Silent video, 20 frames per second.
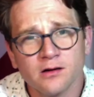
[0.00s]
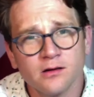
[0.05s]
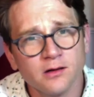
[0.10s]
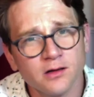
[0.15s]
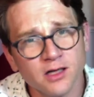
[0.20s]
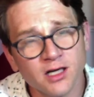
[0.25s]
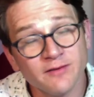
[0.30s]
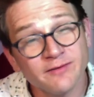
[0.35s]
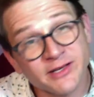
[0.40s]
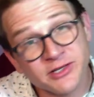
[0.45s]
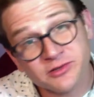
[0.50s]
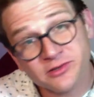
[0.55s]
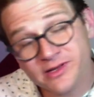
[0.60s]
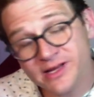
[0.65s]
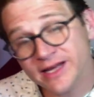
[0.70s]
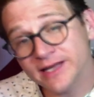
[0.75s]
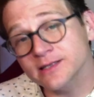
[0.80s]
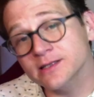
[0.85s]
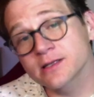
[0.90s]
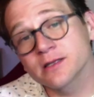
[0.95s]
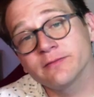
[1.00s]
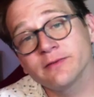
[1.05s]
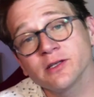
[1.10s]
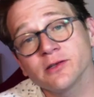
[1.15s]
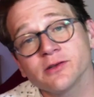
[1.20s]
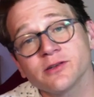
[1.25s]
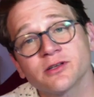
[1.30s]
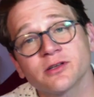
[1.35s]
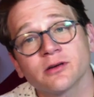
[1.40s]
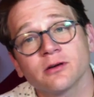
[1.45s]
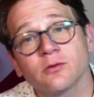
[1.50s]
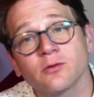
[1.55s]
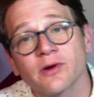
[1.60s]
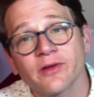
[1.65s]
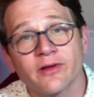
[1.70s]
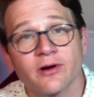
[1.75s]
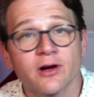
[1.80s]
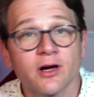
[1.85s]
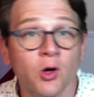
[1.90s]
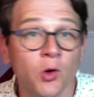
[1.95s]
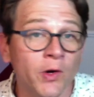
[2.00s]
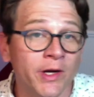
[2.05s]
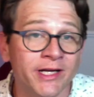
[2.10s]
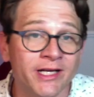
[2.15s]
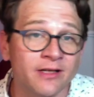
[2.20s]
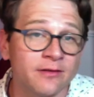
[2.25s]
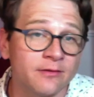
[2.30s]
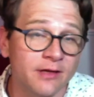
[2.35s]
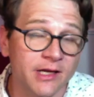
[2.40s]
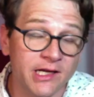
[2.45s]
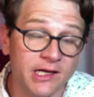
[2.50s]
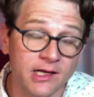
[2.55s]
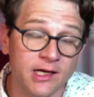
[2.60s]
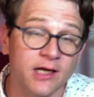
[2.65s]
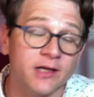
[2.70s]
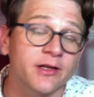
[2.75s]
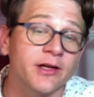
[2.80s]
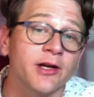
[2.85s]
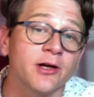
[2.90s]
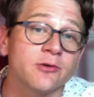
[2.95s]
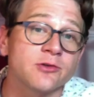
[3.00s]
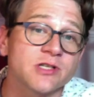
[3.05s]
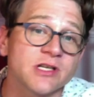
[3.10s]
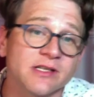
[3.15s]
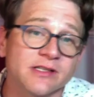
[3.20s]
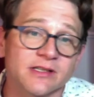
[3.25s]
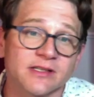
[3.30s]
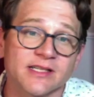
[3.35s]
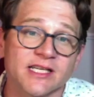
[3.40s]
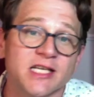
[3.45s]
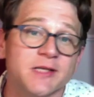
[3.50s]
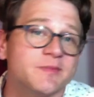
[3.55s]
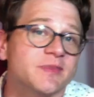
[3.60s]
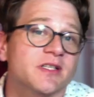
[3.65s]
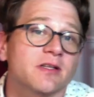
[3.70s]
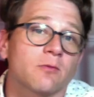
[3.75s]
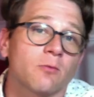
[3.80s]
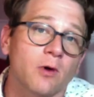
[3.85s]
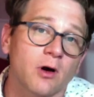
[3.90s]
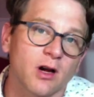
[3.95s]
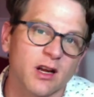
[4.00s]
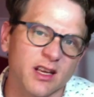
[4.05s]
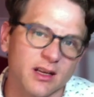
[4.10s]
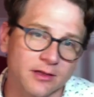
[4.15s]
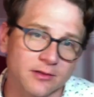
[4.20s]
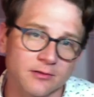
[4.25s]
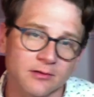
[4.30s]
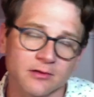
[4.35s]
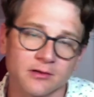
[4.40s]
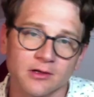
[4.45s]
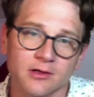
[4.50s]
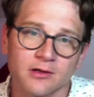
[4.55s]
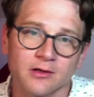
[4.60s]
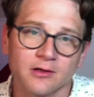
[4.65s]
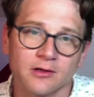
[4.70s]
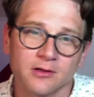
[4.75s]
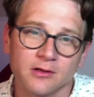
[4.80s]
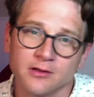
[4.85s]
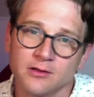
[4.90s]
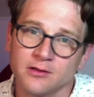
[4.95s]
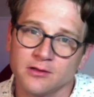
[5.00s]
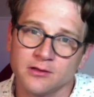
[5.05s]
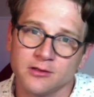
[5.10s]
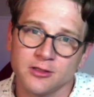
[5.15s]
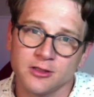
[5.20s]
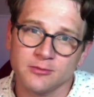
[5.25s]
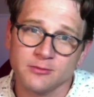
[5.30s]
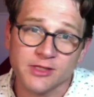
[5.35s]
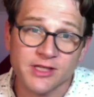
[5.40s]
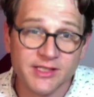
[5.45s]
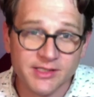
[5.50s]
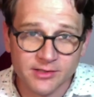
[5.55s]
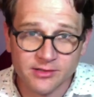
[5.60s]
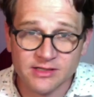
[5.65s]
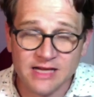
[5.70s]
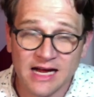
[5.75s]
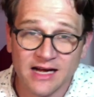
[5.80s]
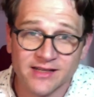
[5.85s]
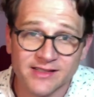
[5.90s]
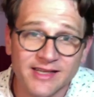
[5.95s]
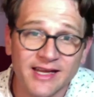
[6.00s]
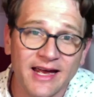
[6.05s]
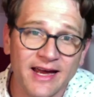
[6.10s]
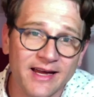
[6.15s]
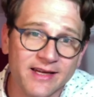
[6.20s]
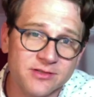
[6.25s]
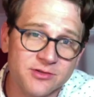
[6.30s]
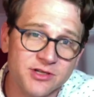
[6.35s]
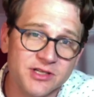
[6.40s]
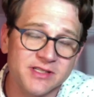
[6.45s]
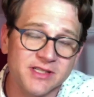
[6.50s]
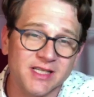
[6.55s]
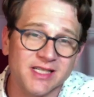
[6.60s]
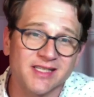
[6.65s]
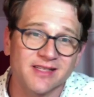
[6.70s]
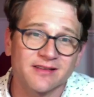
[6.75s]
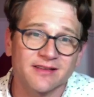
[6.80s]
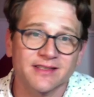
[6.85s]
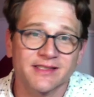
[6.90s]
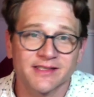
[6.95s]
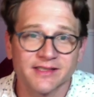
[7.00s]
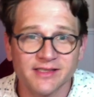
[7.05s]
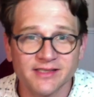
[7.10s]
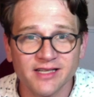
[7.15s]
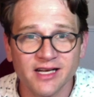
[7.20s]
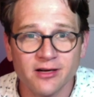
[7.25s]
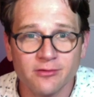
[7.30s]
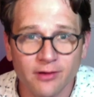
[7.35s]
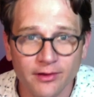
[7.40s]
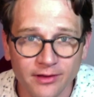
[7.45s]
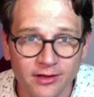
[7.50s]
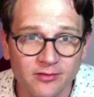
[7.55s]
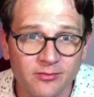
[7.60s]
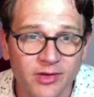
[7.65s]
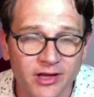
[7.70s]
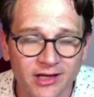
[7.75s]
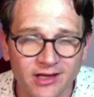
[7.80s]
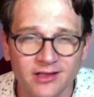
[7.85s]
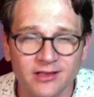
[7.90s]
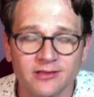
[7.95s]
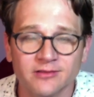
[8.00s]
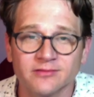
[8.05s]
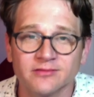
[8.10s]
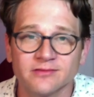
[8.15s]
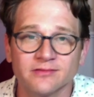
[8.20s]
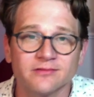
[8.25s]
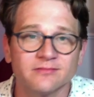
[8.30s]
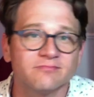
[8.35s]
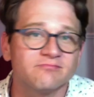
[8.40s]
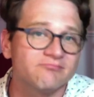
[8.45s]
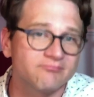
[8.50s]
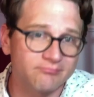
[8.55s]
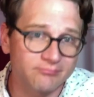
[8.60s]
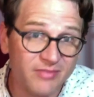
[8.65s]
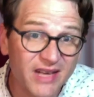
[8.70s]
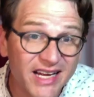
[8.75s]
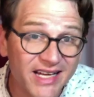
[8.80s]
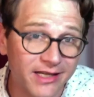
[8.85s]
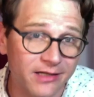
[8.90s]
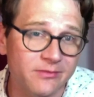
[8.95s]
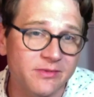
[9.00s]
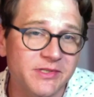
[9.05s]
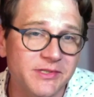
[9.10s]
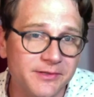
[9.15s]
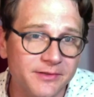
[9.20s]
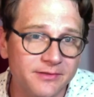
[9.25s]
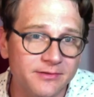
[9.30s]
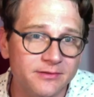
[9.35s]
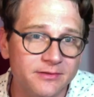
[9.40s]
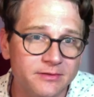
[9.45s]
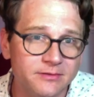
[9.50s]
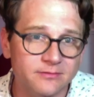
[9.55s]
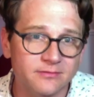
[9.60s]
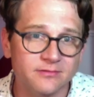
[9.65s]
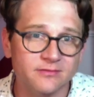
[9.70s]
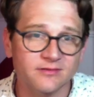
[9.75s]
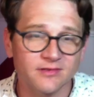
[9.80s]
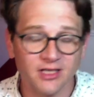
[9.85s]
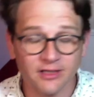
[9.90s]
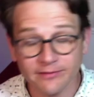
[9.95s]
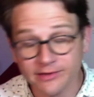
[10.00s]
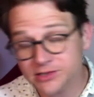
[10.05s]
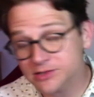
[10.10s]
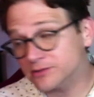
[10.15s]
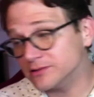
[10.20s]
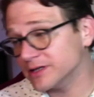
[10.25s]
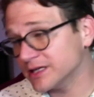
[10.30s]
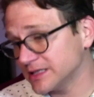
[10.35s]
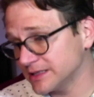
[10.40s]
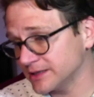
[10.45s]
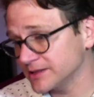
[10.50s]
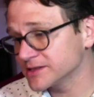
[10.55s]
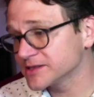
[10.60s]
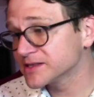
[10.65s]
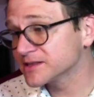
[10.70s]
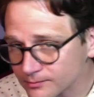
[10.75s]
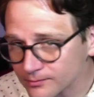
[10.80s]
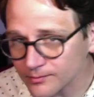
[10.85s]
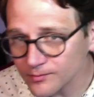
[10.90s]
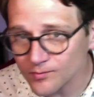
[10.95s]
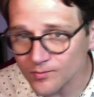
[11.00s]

Eventually, they get to the village where they're going, and incognito Jesus keeps walking. But these two guys, they ask Jesus to stay with him. They beg him to. And eventually he does.